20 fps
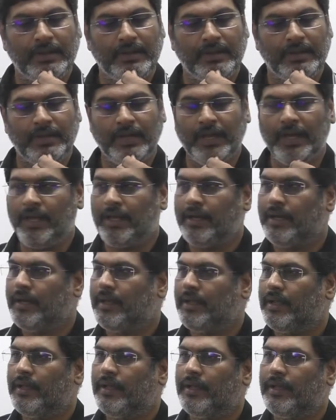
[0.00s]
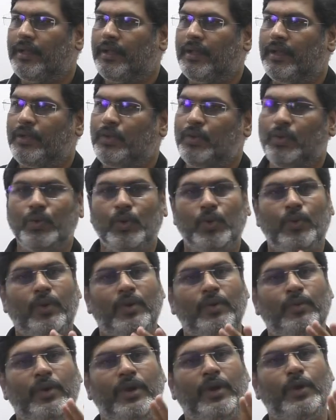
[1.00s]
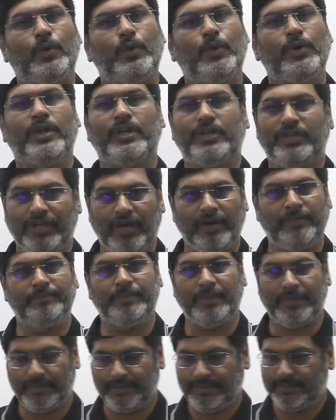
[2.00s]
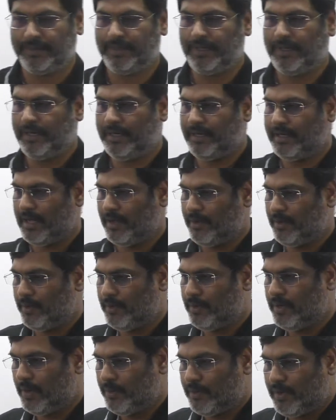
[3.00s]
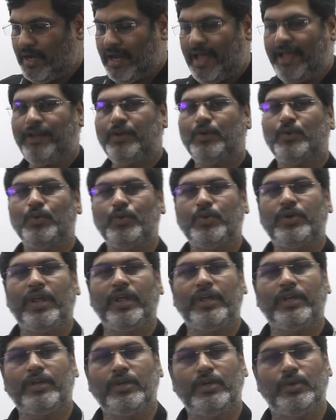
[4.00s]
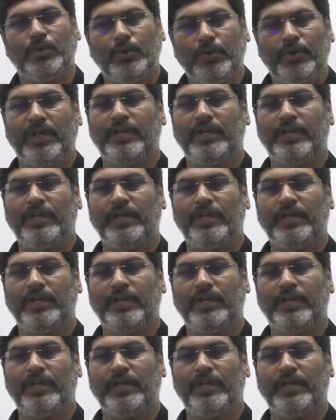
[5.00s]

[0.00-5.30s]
Here you know one very good example, and I would like to take your